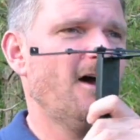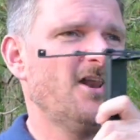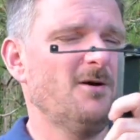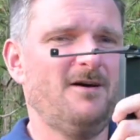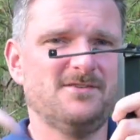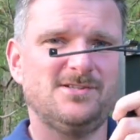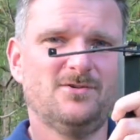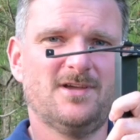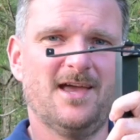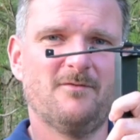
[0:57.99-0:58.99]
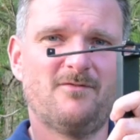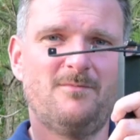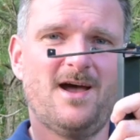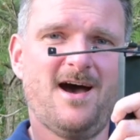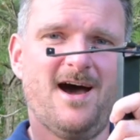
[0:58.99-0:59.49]
and whoever's looking
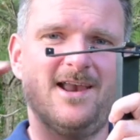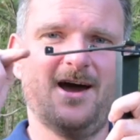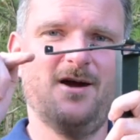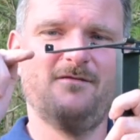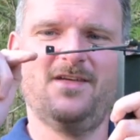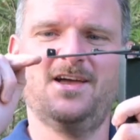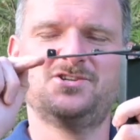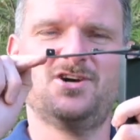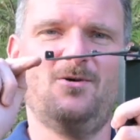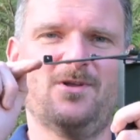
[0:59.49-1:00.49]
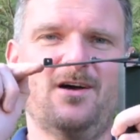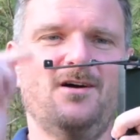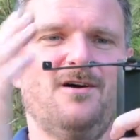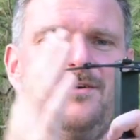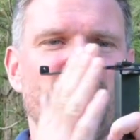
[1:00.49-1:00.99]
from behind over their shoulder
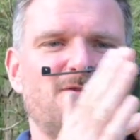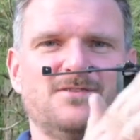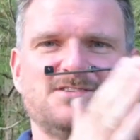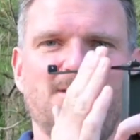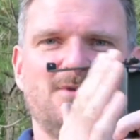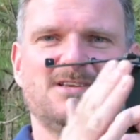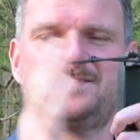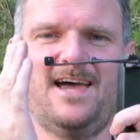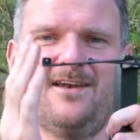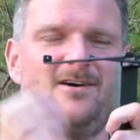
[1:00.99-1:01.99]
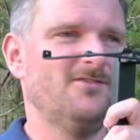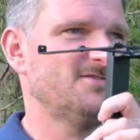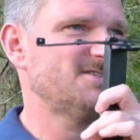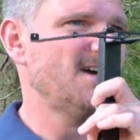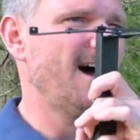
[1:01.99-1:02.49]
through the similar set on
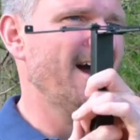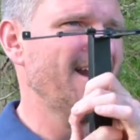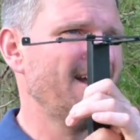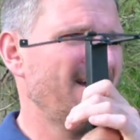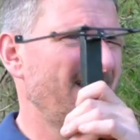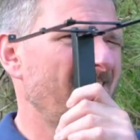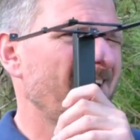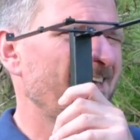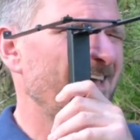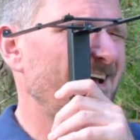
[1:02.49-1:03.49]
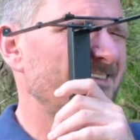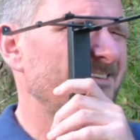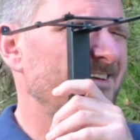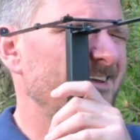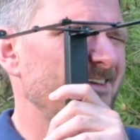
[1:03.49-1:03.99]
the side gets an